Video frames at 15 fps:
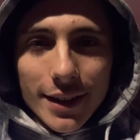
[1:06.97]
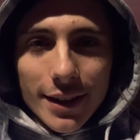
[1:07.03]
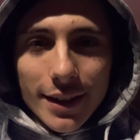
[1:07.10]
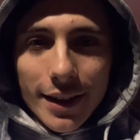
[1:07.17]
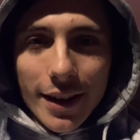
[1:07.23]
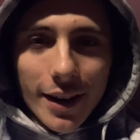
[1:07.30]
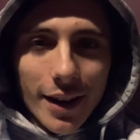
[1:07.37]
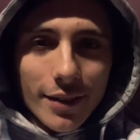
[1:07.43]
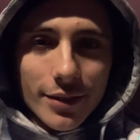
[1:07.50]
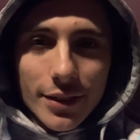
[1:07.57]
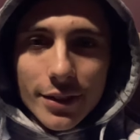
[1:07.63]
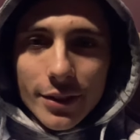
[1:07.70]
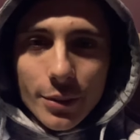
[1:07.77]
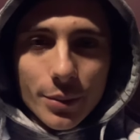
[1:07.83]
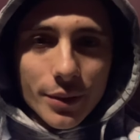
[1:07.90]
not have to
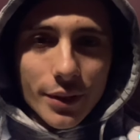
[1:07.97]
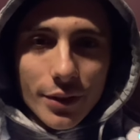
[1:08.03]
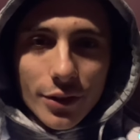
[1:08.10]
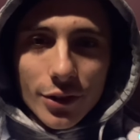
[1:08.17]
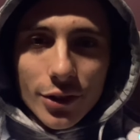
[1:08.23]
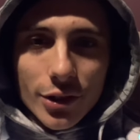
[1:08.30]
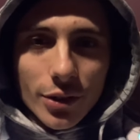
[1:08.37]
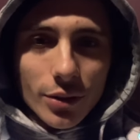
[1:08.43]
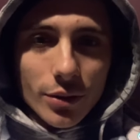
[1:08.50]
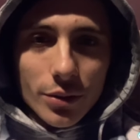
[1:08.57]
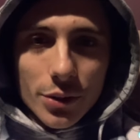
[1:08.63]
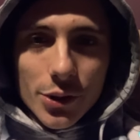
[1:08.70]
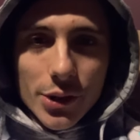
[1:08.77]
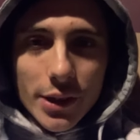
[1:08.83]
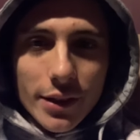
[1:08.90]
deal with this circle
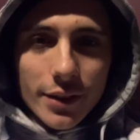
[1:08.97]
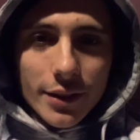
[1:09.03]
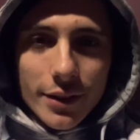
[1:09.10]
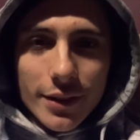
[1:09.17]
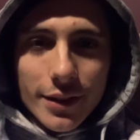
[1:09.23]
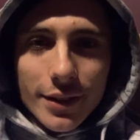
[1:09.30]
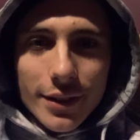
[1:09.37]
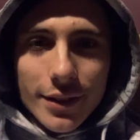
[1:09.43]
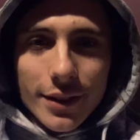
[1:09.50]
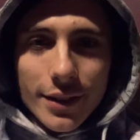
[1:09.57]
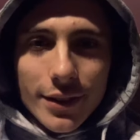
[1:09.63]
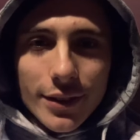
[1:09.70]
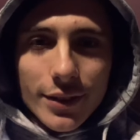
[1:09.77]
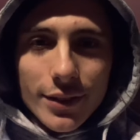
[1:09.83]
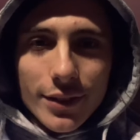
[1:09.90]
shit.
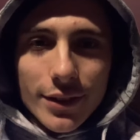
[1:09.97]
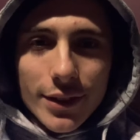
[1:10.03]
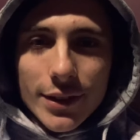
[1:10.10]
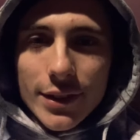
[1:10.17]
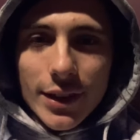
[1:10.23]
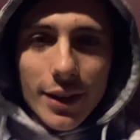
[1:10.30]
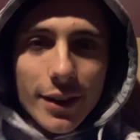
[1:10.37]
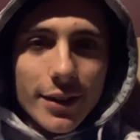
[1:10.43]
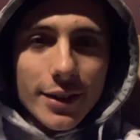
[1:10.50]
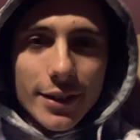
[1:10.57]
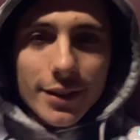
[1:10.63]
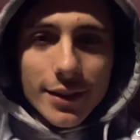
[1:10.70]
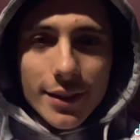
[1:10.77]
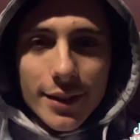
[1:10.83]
It sucks.